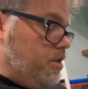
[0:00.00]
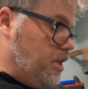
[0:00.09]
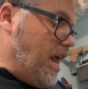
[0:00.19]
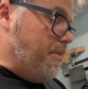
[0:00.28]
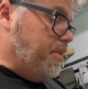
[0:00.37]

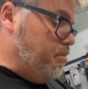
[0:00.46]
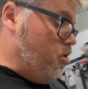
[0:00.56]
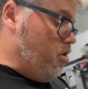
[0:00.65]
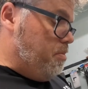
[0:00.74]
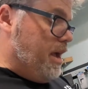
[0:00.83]
slapping the
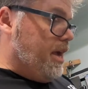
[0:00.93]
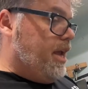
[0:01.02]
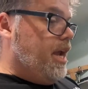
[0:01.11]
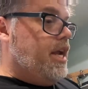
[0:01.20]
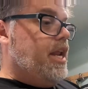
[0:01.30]
motor
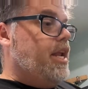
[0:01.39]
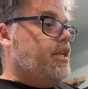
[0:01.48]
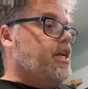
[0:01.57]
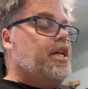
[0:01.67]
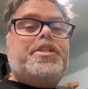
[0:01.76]
back in
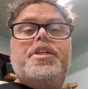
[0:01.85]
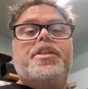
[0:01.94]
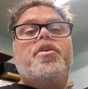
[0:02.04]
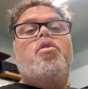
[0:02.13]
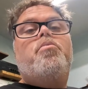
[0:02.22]
and
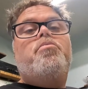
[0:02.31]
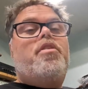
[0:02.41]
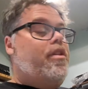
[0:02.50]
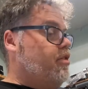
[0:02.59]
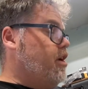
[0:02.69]
testing the
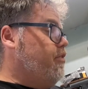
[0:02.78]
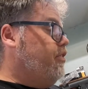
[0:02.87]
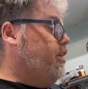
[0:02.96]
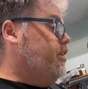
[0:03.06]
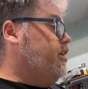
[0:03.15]
ohms and
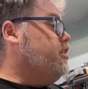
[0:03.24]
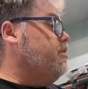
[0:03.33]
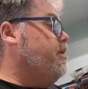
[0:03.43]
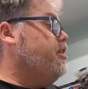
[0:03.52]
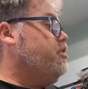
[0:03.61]
stuff like this
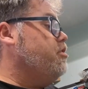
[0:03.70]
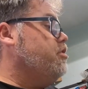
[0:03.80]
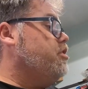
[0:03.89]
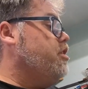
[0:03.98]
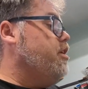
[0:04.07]
to make sure
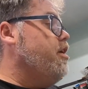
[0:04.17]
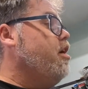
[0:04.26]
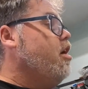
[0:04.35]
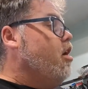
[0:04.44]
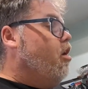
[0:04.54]
it's good.
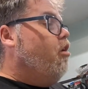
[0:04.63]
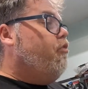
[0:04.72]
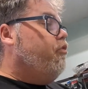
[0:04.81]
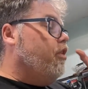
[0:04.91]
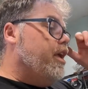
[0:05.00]

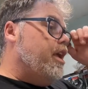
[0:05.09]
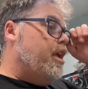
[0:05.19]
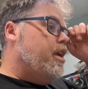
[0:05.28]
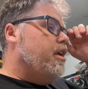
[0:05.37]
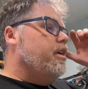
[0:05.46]

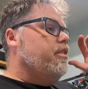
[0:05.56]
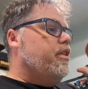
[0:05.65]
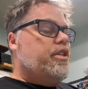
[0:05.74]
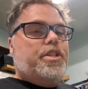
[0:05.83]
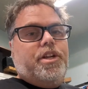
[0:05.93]
Hopefully
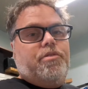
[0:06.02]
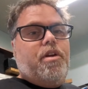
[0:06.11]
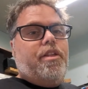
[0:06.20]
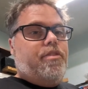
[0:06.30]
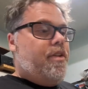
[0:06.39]
this thing
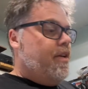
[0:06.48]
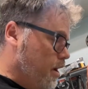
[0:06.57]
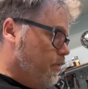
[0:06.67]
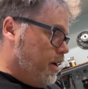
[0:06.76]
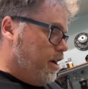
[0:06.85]
runs.
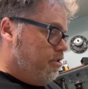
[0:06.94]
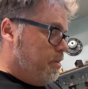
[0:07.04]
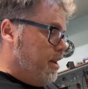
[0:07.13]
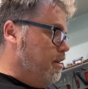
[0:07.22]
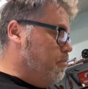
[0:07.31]
I'm not gonna
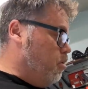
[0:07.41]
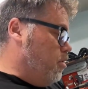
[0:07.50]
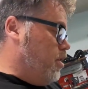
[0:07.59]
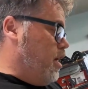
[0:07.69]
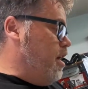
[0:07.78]
spend any
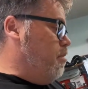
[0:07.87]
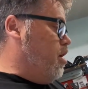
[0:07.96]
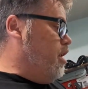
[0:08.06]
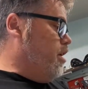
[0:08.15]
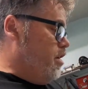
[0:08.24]
more time
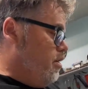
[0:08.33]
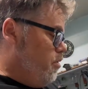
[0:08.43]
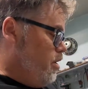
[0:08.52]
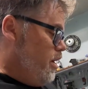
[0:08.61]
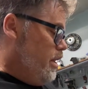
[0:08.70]
on it.
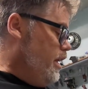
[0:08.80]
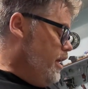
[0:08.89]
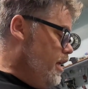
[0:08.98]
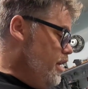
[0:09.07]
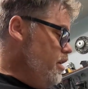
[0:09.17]
We're gonna
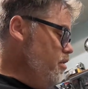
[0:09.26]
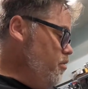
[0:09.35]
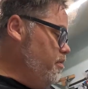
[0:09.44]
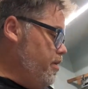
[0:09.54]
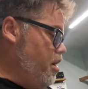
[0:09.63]
clean it
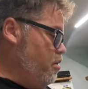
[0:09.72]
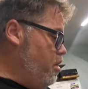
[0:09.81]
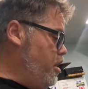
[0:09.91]
with a power